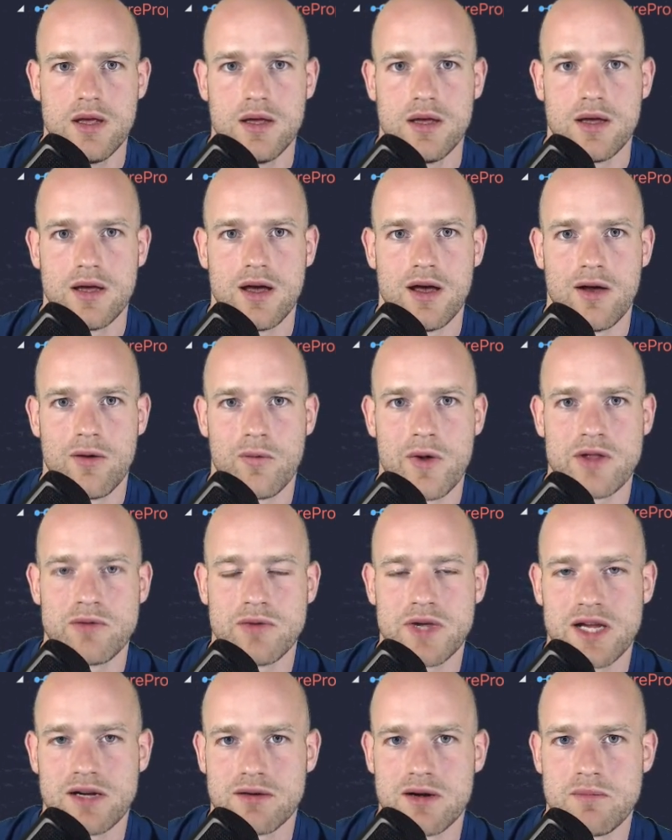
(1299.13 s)
when
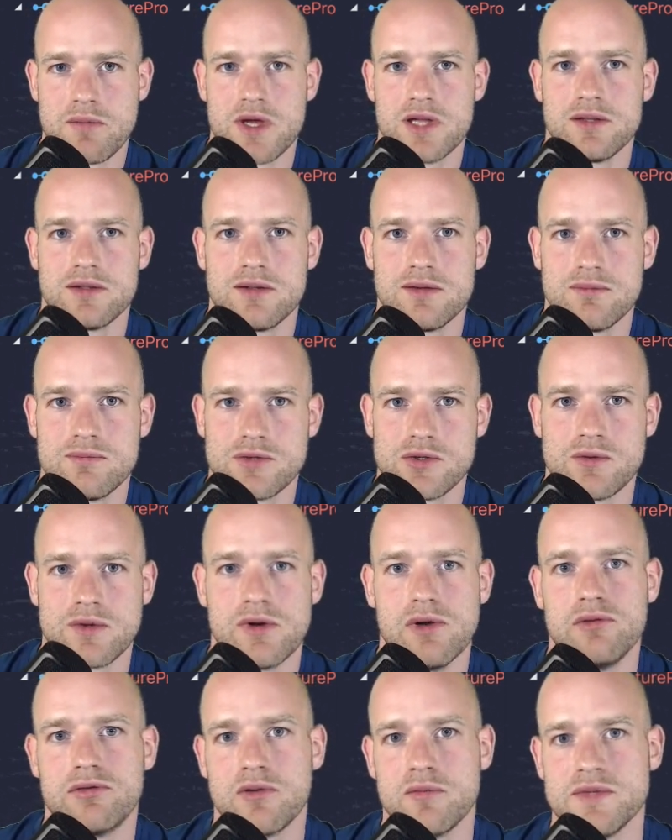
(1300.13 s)
we increment, so we
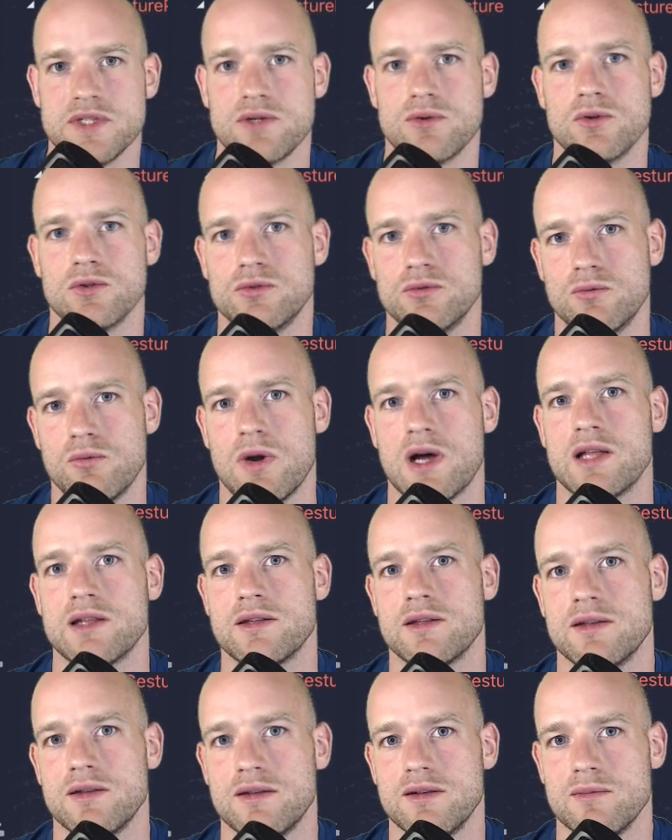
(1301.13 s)
go from 0 to
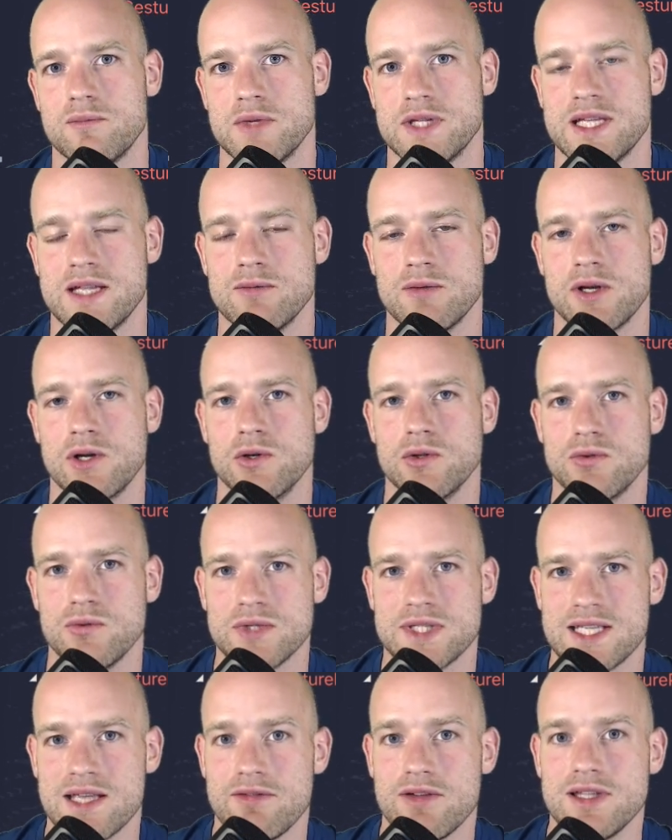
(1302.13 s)
1, but then we go to
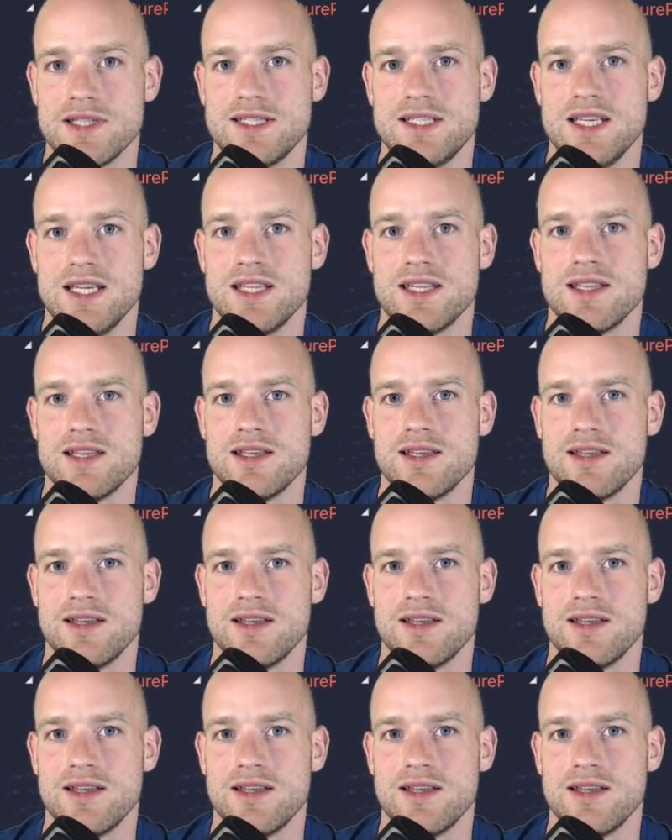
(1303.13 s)
17,